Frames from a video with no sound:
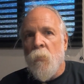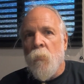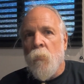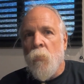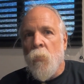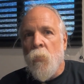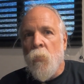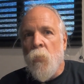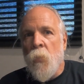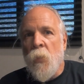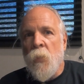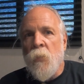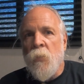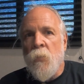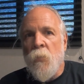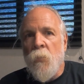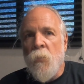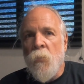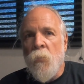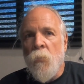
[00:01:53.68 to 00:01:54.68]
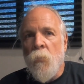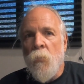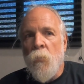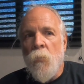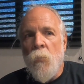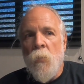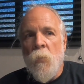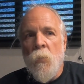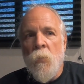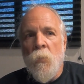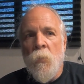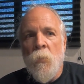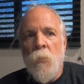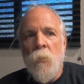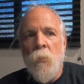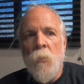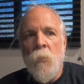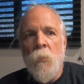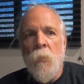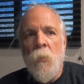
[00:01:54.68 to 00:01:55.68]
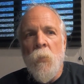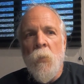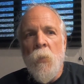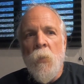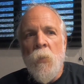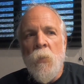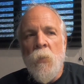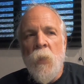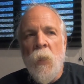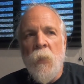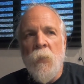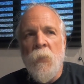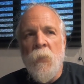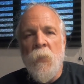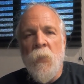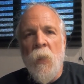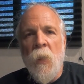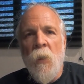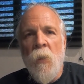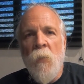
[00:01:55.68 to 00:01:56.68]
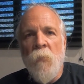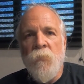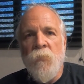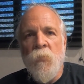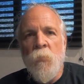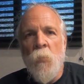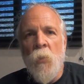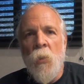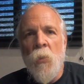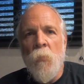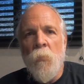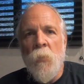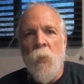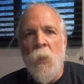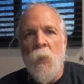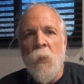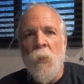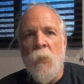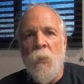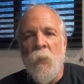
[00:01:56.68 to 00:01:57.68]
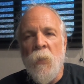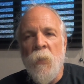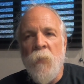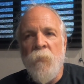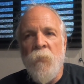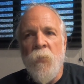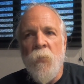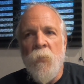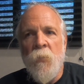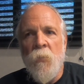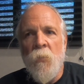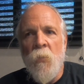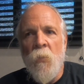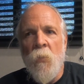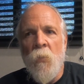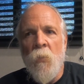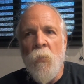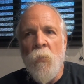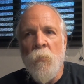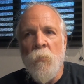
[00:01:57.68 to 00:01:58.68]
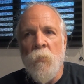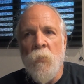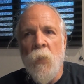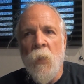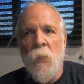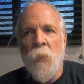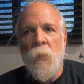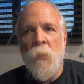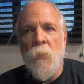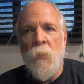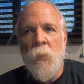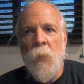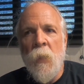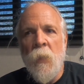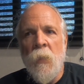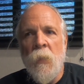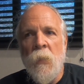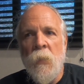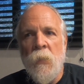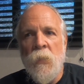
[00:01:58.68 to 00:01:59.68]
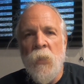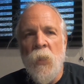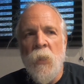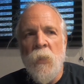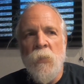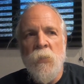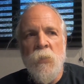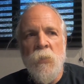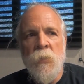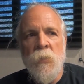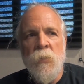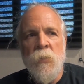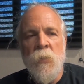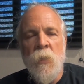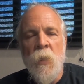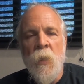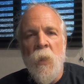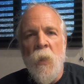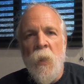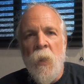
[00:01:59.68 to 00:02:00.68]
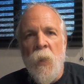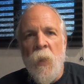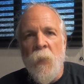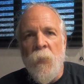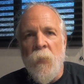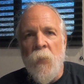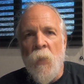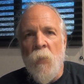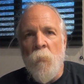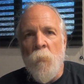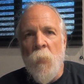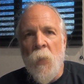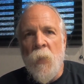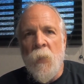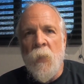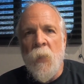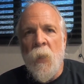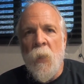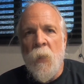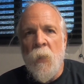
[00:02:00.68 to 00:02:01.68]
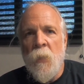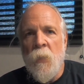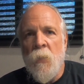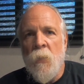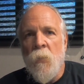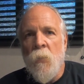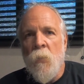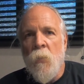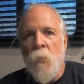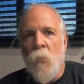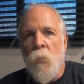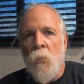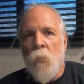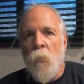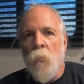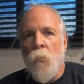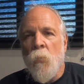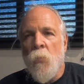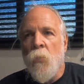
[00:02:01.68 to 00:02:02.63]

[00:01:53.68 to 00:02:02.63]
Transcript: we're going to take the day off tomorrow. We're not going to leave here at all, not take any chances. And then on Monday, we're